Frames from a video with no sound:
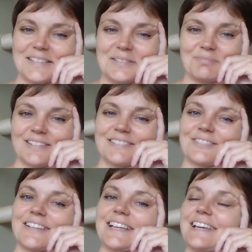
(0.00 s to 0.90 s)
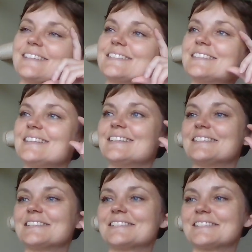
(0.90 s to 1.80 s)
But the reality
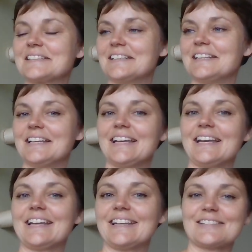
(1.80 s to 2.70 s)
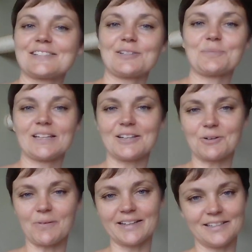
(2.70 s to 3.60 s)
is something
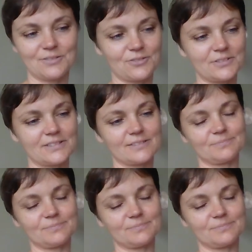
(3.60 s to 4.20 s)
quite different.